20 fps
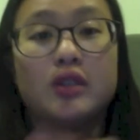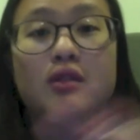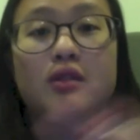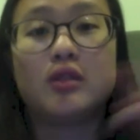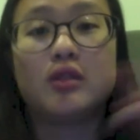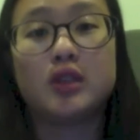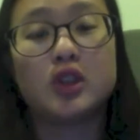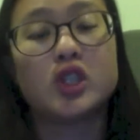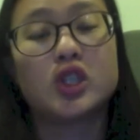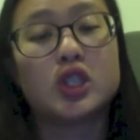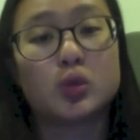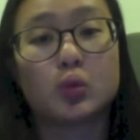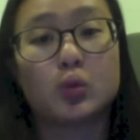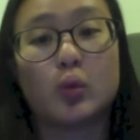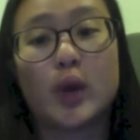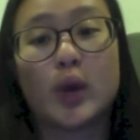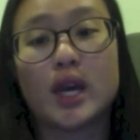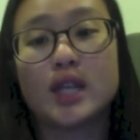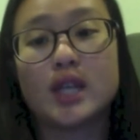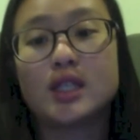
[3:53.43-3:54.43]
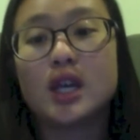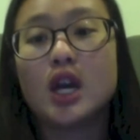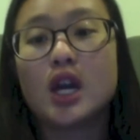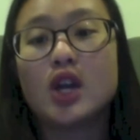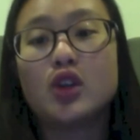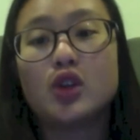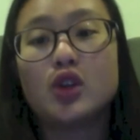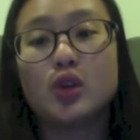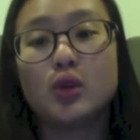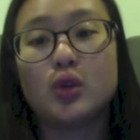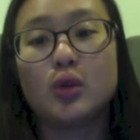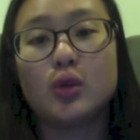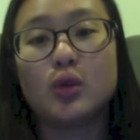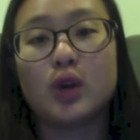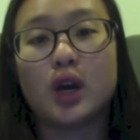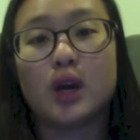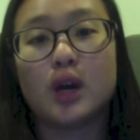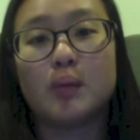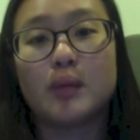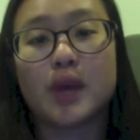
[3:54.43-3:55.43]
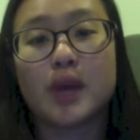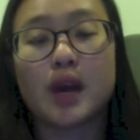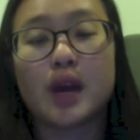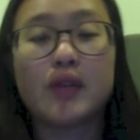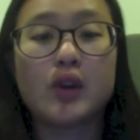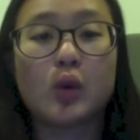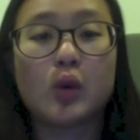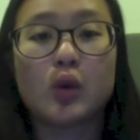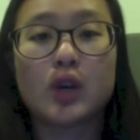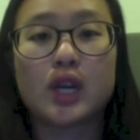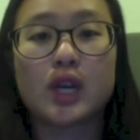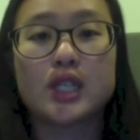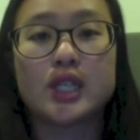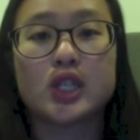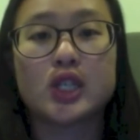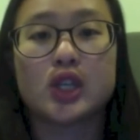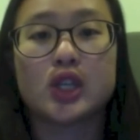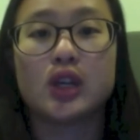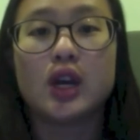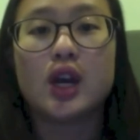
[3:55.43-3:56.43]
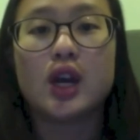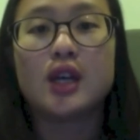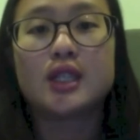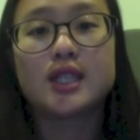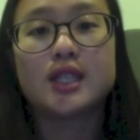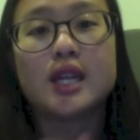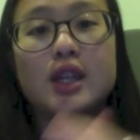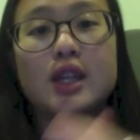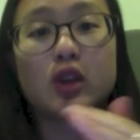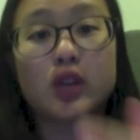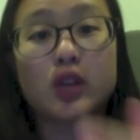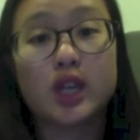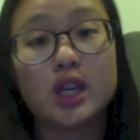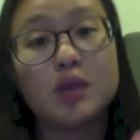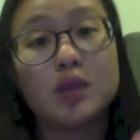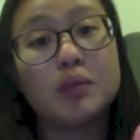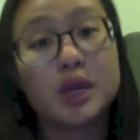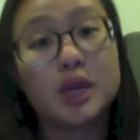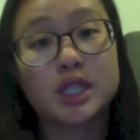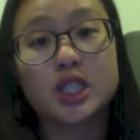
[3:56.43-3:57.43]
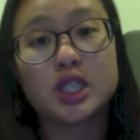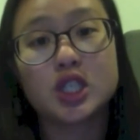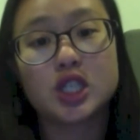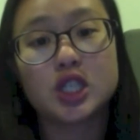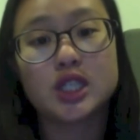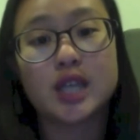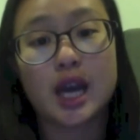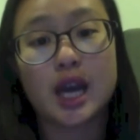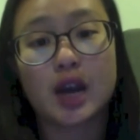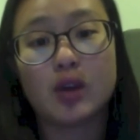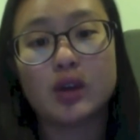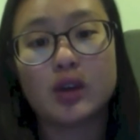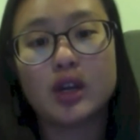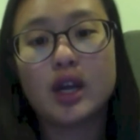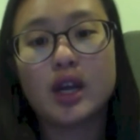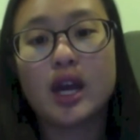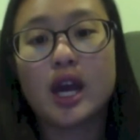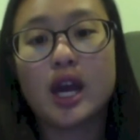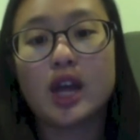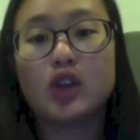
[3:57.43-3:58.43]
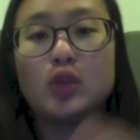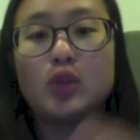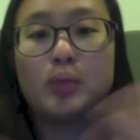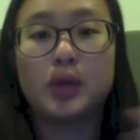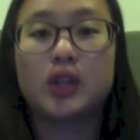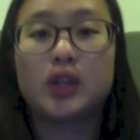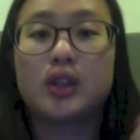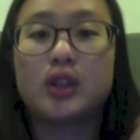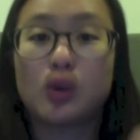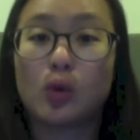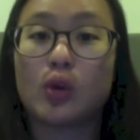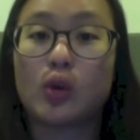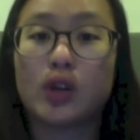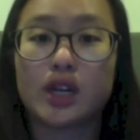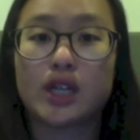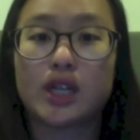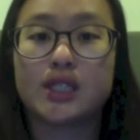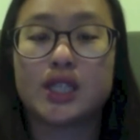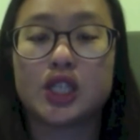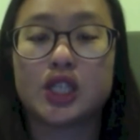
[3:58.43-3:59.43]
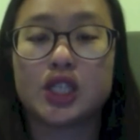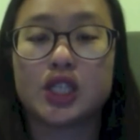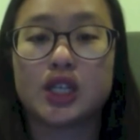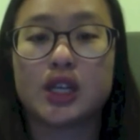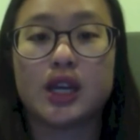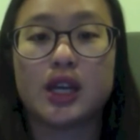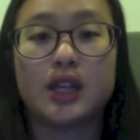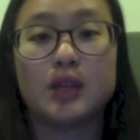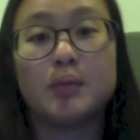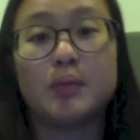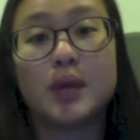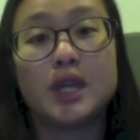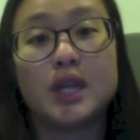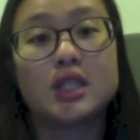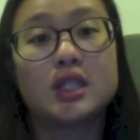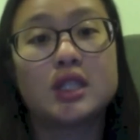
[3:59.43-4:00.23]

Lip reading: they're just ways to have an organization state their key messages out and to put the organization in the best